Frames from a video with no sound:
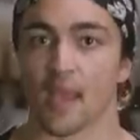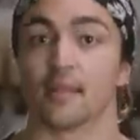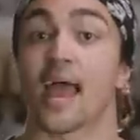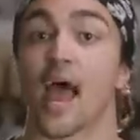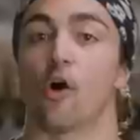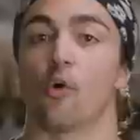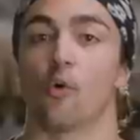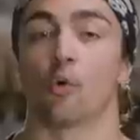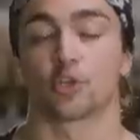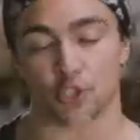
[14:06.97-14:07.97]
Now,
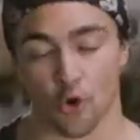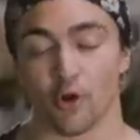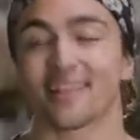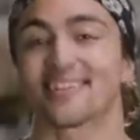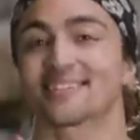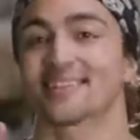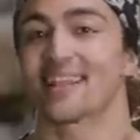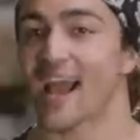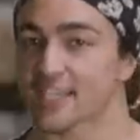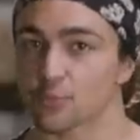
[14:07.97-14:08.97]
we're turning this
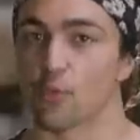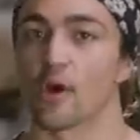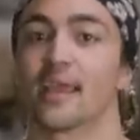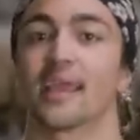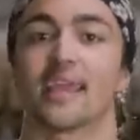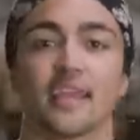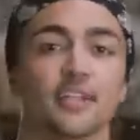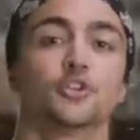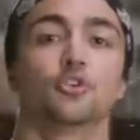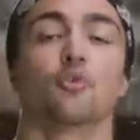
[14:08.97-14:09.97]
last one
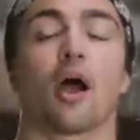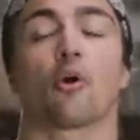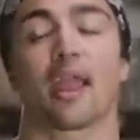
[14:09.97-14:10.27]
into our